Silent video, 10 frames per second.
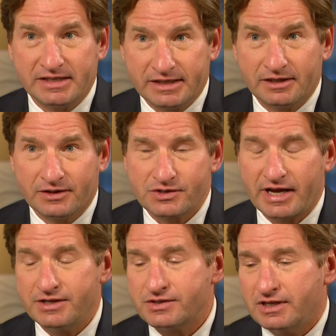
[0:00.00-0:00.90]
did in this
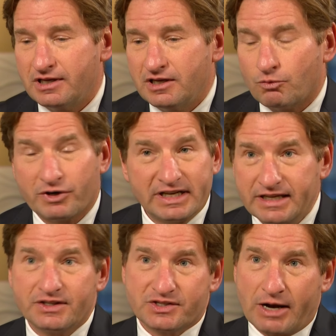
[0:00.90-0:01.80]
case, we're going to
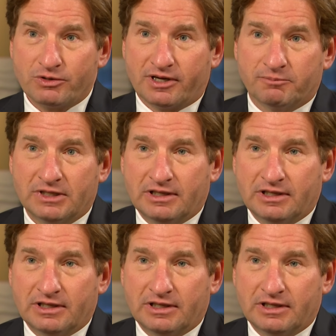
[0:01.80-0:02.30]
get this outcome.